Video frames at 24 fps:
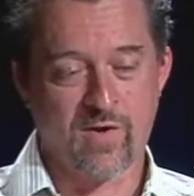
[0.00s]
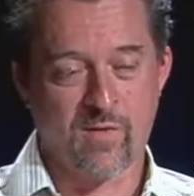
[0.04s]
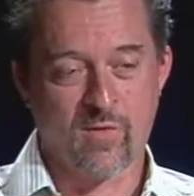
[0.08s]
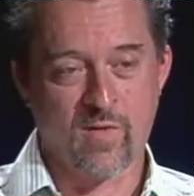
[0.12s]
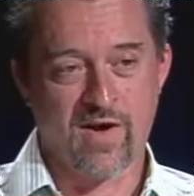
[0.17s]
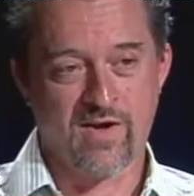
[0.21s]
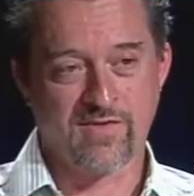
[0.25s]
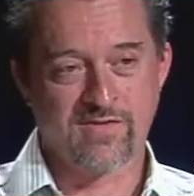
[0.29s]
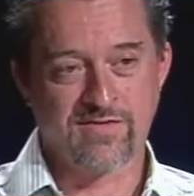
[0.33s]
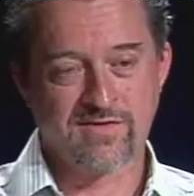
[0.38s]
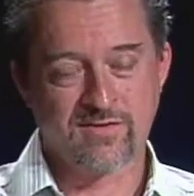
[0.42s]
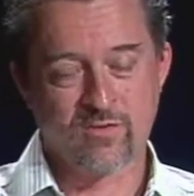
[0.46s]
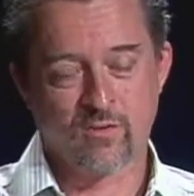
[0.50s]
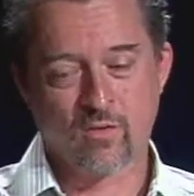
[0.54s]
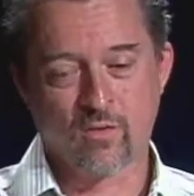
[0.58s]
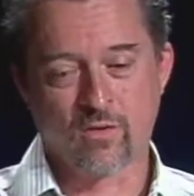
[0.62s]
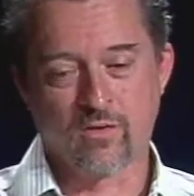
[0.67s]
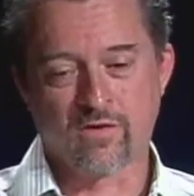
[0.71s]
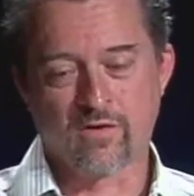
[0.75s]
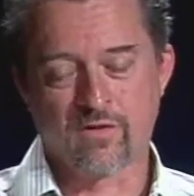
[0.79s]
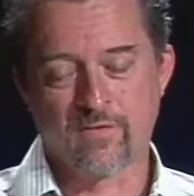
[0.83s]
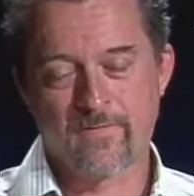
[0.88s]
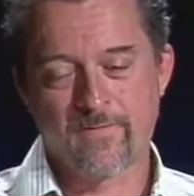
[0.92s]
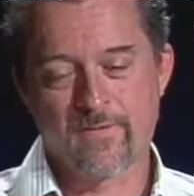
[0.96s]
my wife's
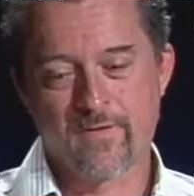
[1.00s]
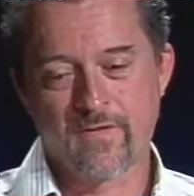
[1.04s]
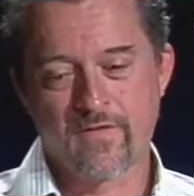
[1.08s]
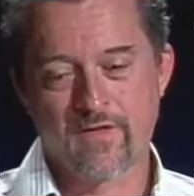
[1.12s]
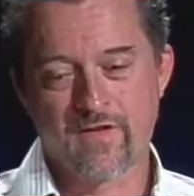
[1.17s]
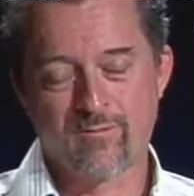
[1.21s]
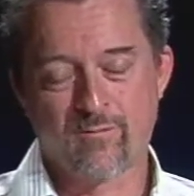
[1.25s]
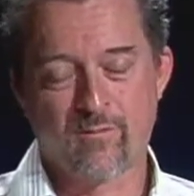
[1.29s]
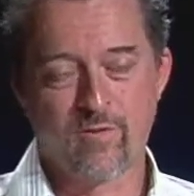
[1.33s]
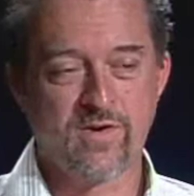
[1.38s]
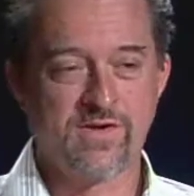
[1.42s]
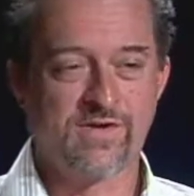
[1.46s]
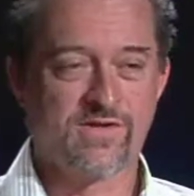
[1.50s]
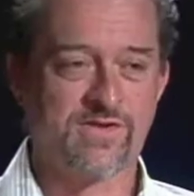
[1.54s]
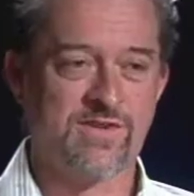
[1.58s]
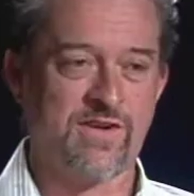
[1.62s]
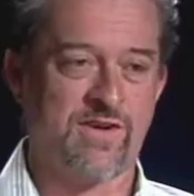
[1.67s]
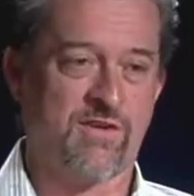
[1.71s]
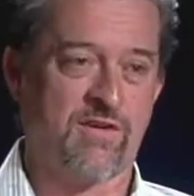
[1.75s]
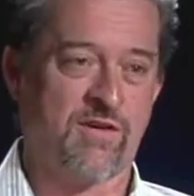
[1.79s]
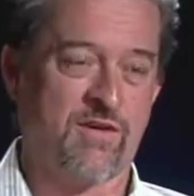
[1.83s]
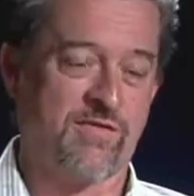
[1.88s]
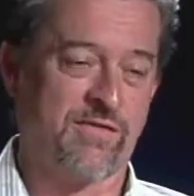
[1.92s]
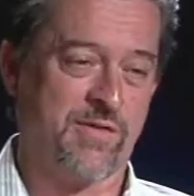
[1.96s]
school, the priests
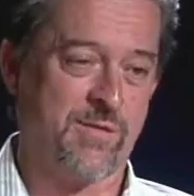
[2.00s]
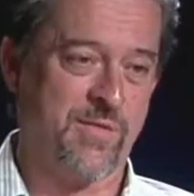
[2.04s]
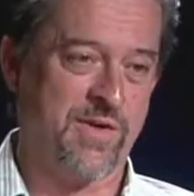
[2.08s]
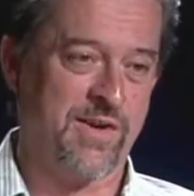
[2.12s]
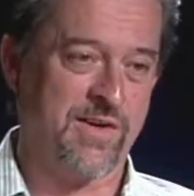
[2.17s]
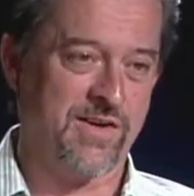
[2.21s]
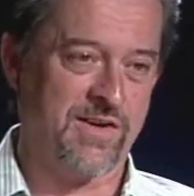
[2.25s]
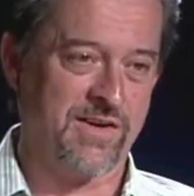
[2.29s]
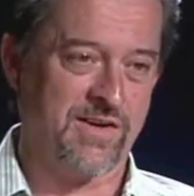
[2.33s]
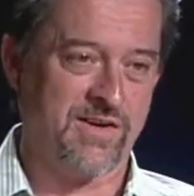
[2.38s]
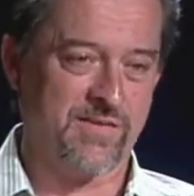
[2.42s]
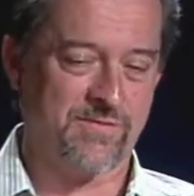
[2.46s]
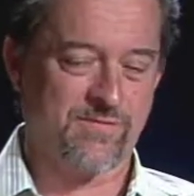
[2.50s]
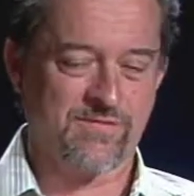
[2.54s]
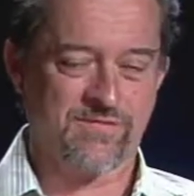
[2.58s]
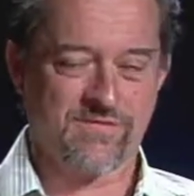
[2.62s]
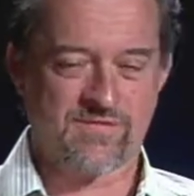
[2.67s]
there are from India.